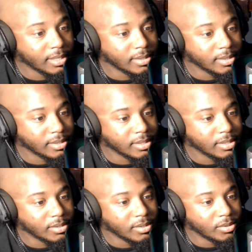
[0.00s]
because
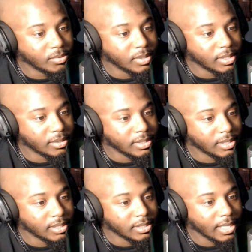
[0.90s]
you clearly see
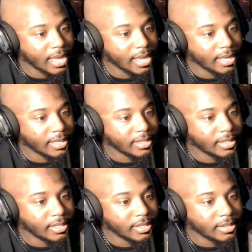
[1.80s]
this guy
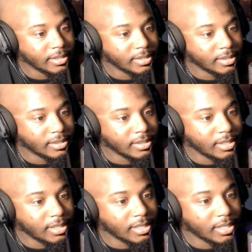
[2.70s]

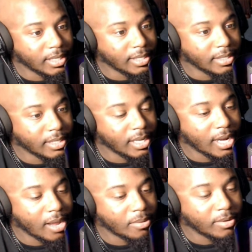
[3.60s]
in the lane, and
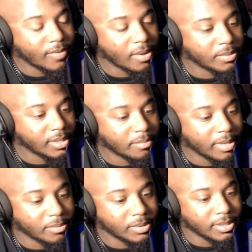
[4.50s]
I, if I was him, I
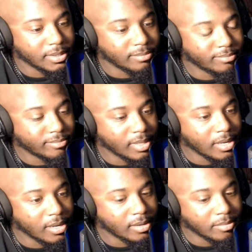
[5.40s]
would just
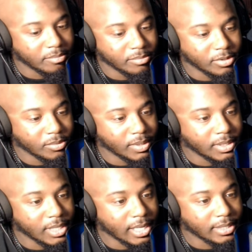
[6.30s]
um,
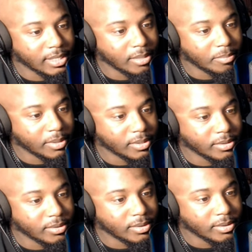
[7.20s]
screenshot, take
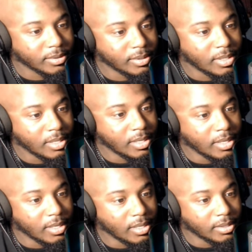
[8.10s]
pictures,
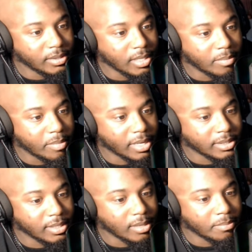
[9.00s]
step by
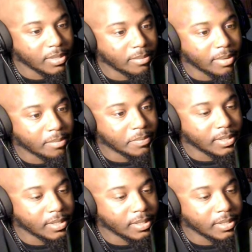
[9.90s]
step, play by play.